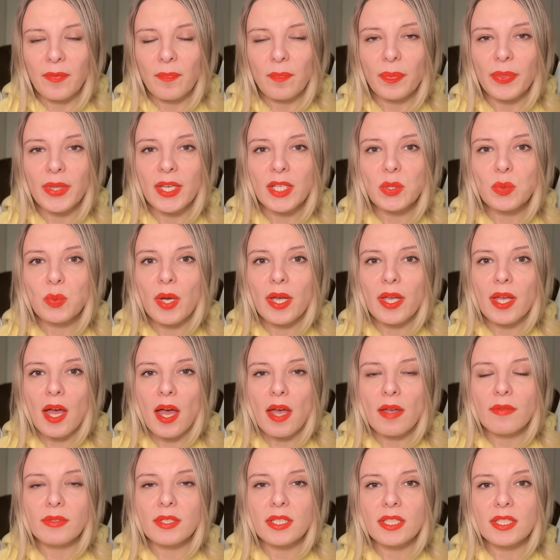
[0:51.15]
That's why
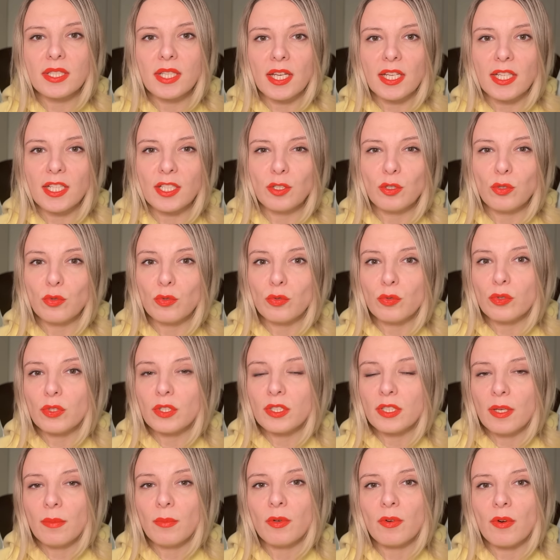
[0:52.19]
I've decided to
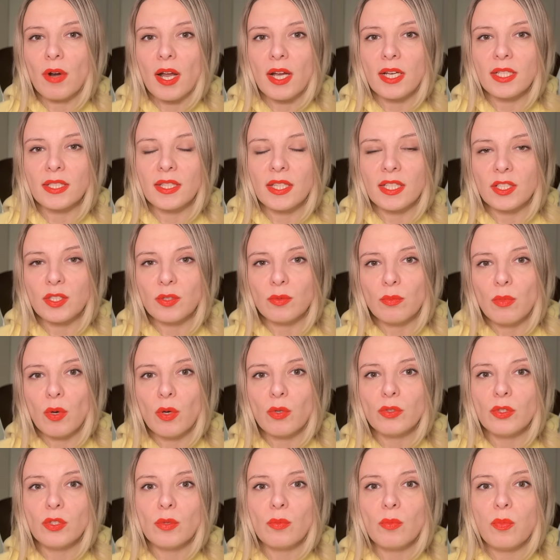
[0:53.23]
summarize these
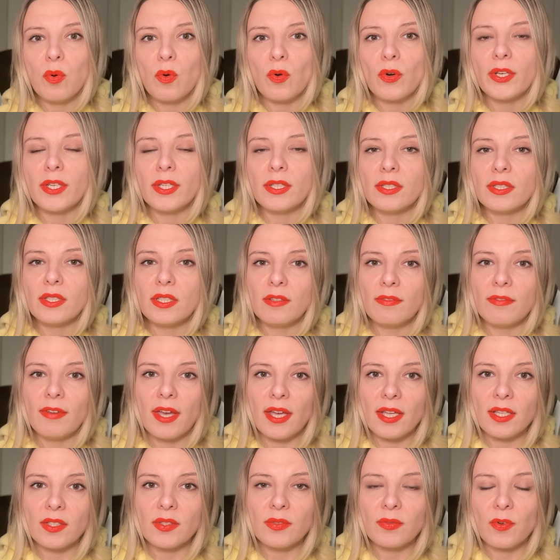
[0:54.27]
most important
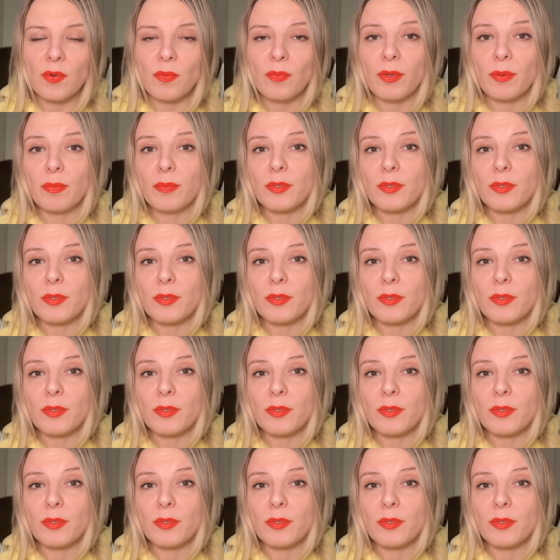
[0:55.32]
events from the